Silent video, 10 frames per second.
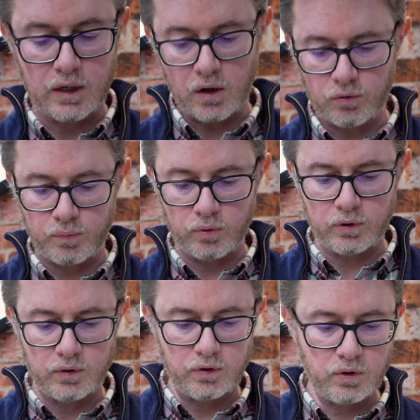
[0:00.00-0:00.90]

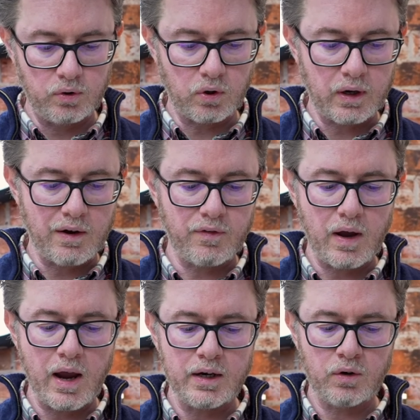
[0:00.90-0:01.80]
output, you don't have
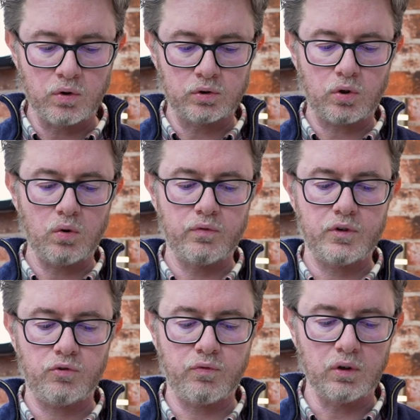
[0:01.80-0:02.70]
any control of
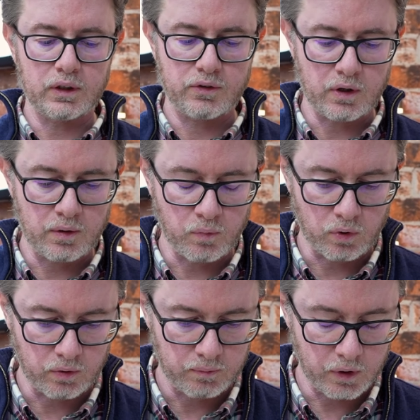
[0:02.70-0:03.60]
this voltage
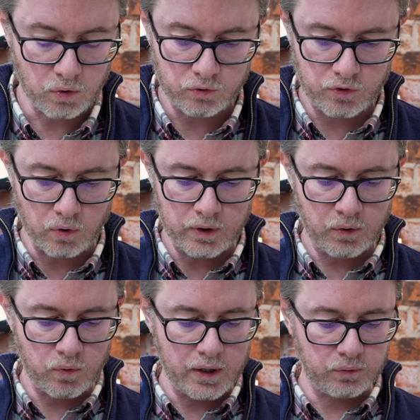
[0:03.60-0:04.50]
anymore, because the only
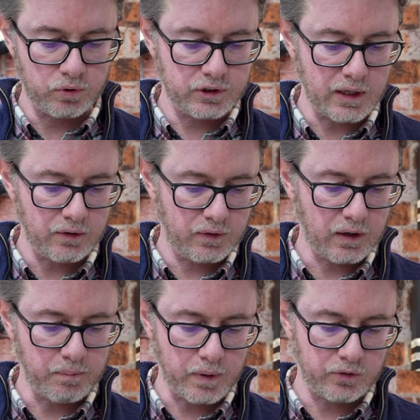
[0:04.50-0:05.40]
way to charge the
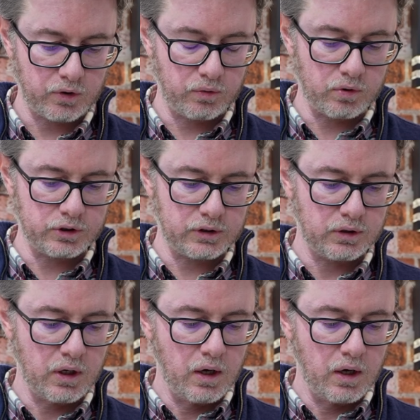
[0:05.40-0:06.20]
capacitors